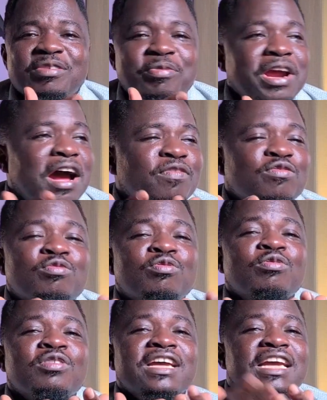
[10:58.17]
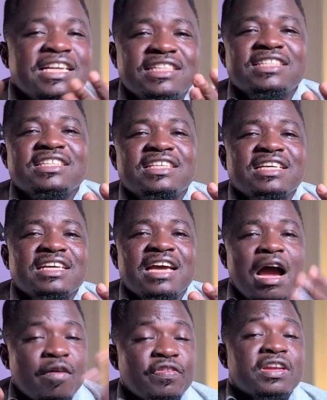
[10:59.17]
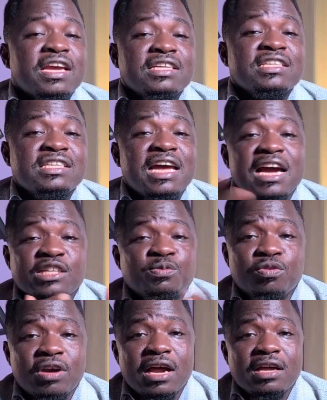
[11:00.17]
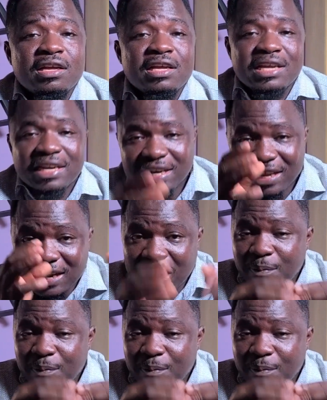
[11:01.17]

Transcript: we have to hate Africans in diaspora. They